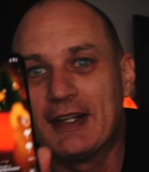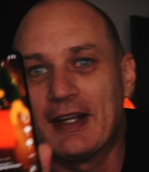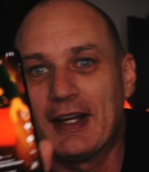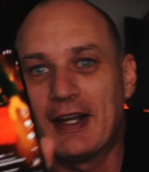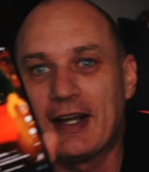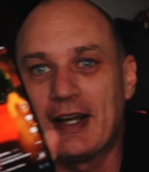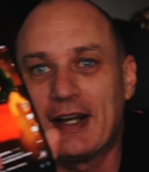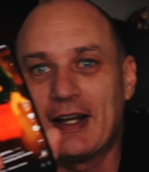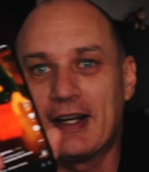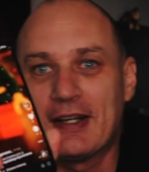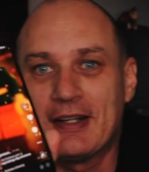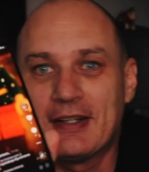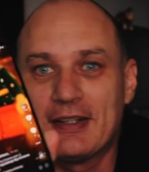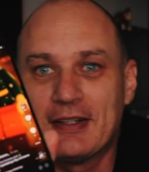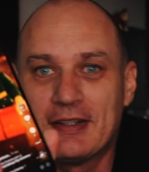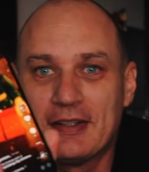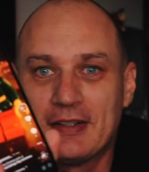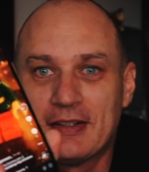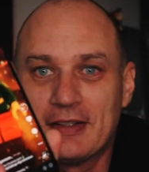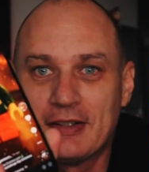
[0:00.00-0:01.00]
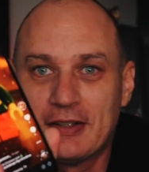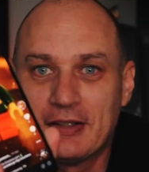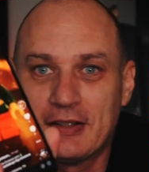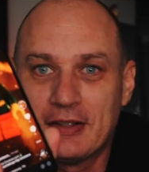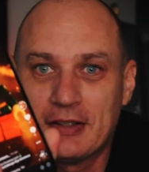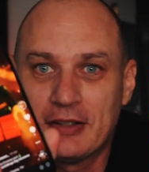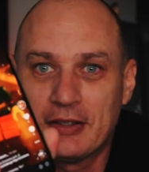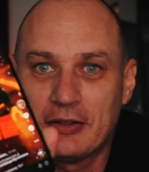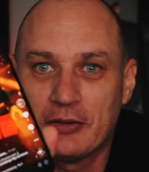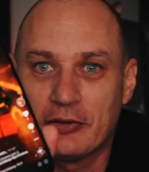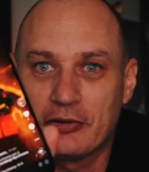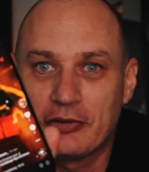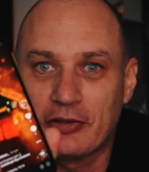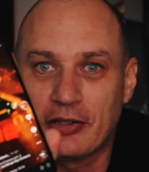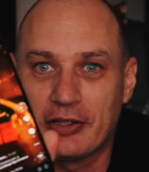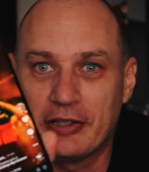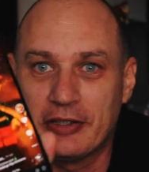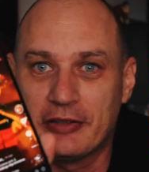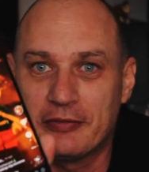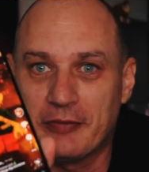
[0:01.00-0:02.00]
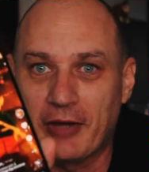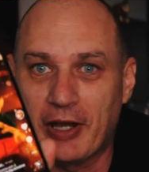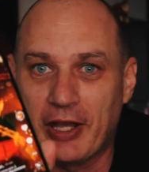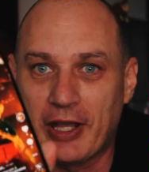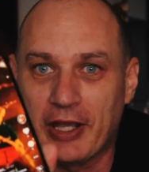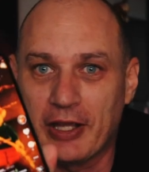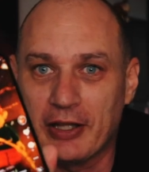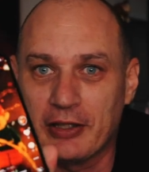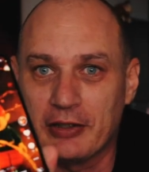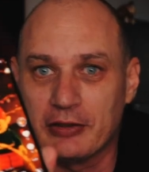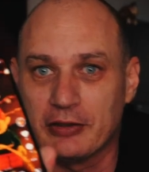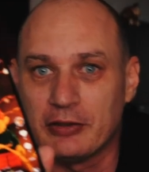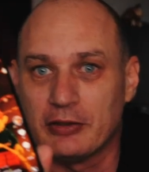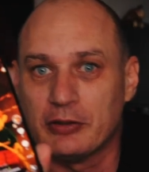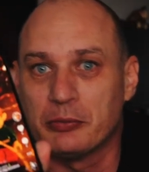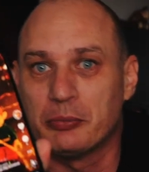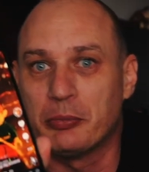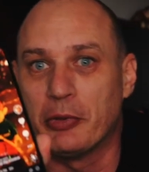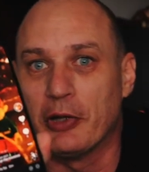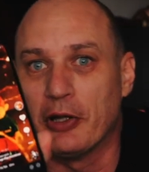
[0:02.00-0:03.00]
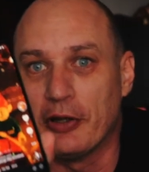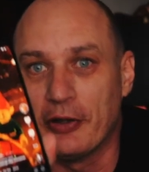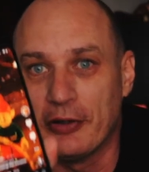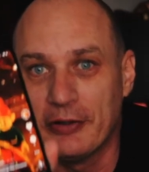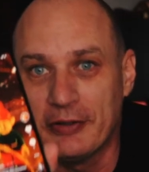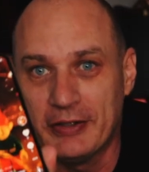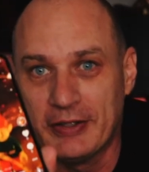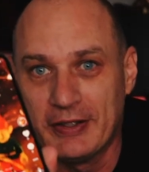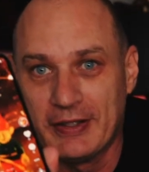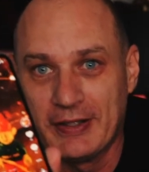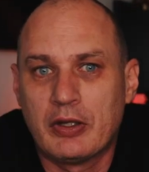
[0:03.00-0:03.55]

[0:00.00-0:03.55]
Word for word: uh, which I'll leave my handle below.